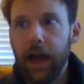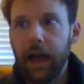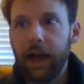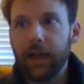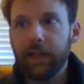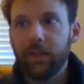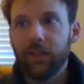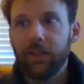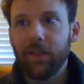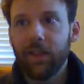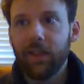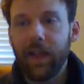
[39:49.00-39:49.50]

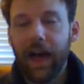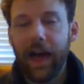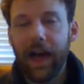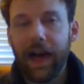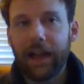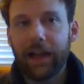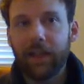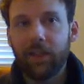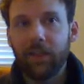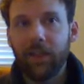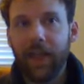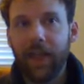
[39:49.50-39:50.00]

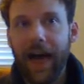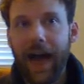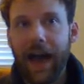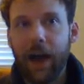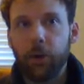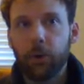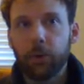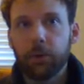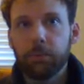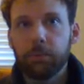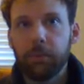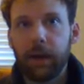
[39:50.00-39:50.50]
I
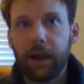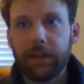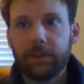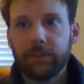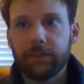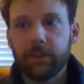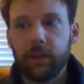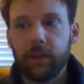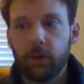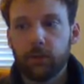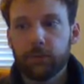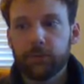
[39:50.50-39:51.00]
allowed
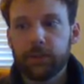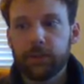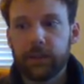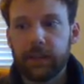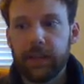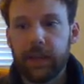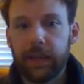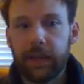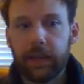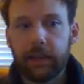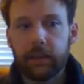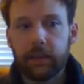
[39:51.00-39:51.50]
myself to
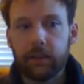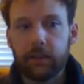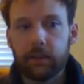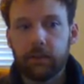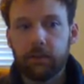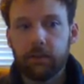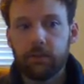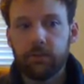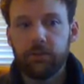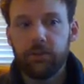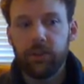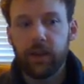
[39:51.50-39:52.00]
get
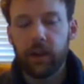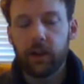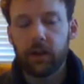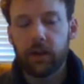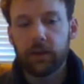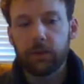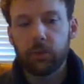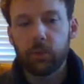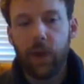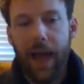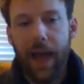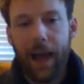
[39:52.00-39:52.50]

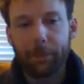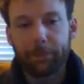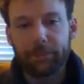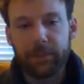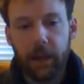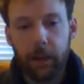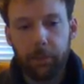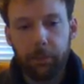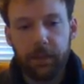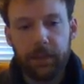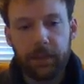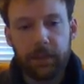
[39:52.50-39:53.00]
very
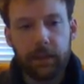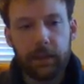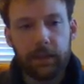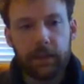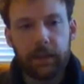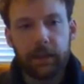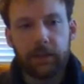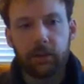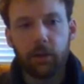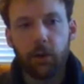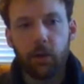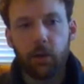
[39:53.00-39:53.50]
wrapped up in
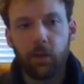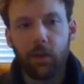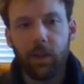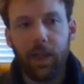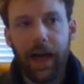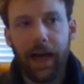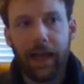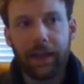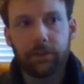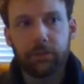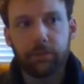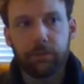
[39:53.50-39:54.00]
it, and a
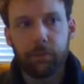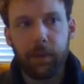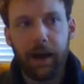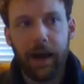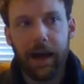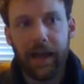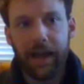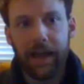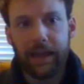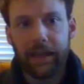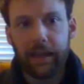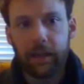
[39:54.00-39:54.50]
lot of
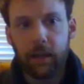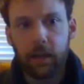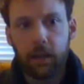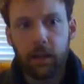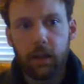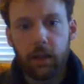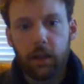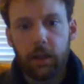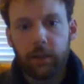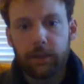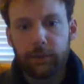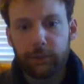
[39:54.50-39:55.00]
my
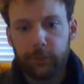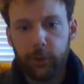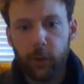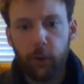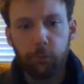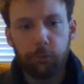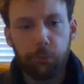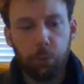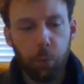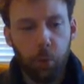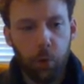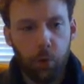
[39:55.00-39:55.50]

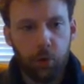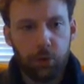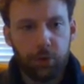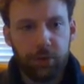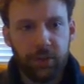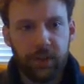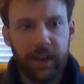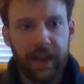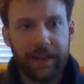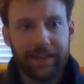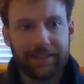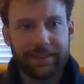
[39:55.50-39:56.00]

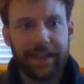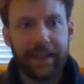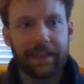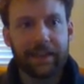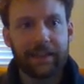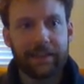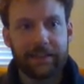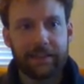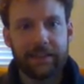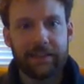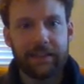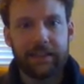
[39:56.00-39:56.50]
self-worth and
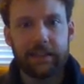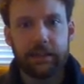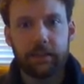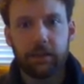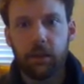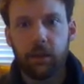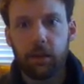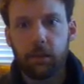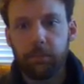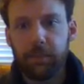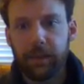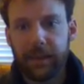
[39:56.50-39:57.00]
identity
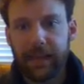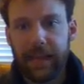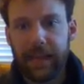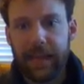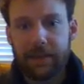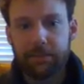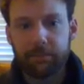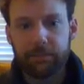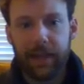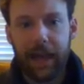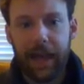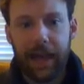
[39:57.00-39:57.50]

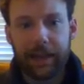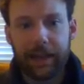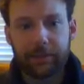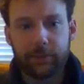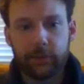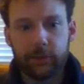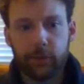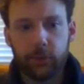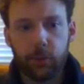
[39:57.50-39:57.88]
became tied